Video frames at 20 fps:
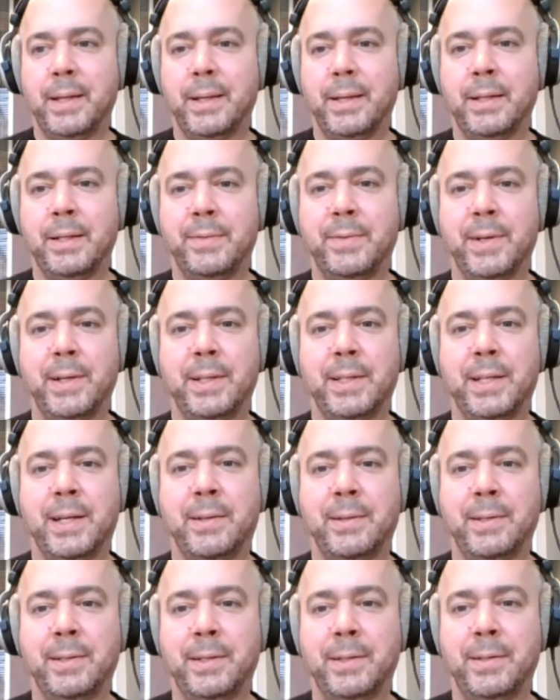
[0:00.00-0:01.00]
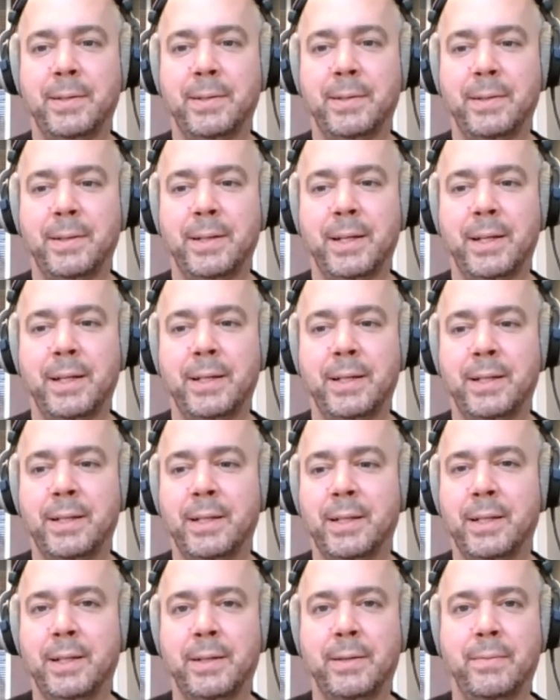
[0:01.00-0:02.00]
He's very talented, and
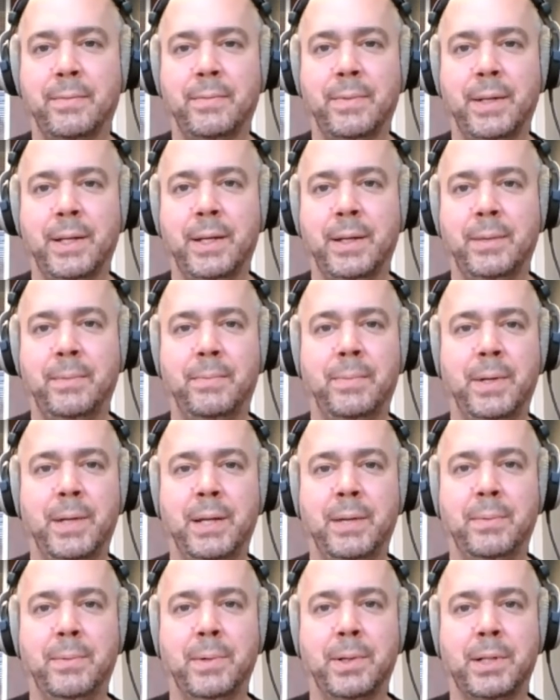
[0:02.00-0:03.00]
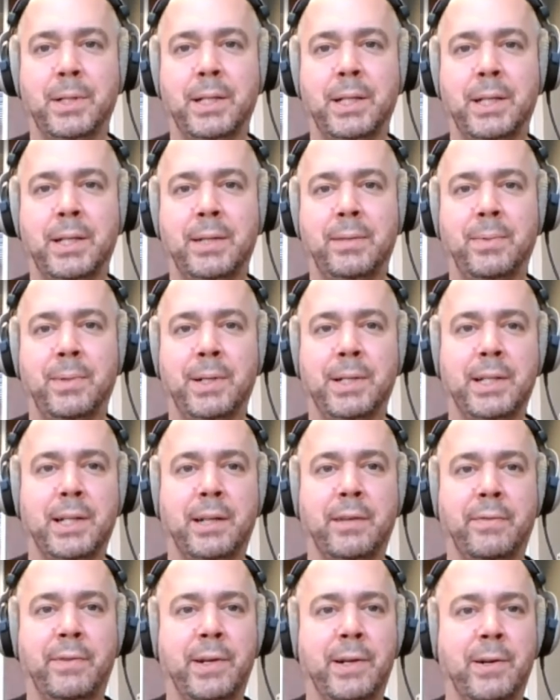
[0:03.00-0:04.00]
he runs like
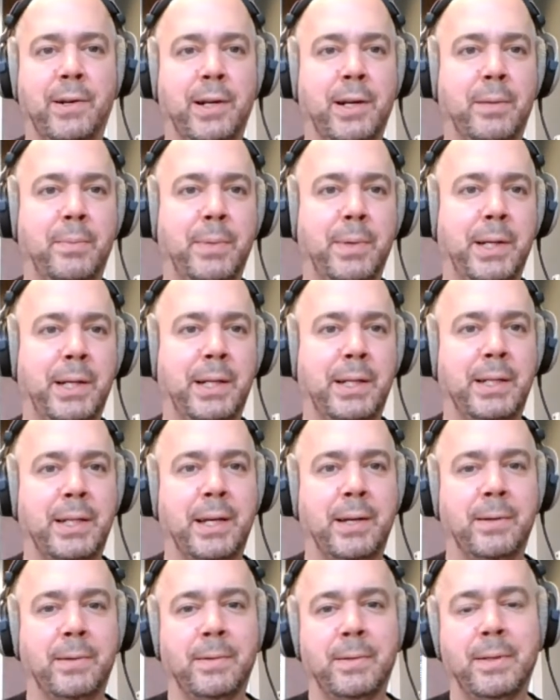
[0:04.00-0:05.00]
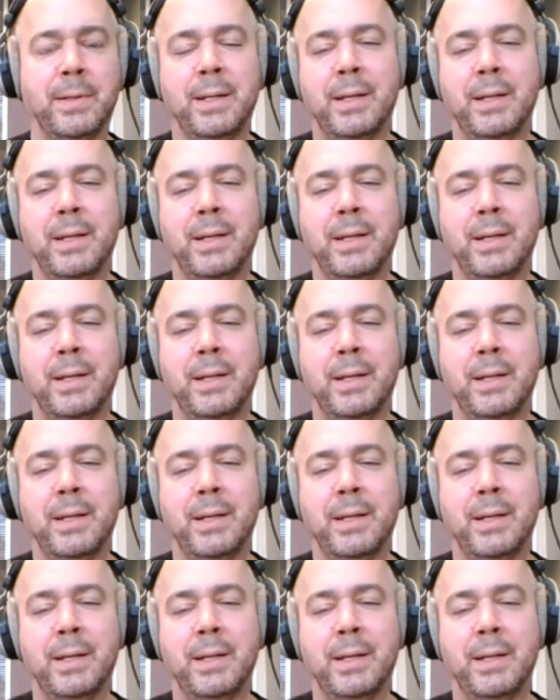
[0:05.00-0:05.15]
a VR company in town.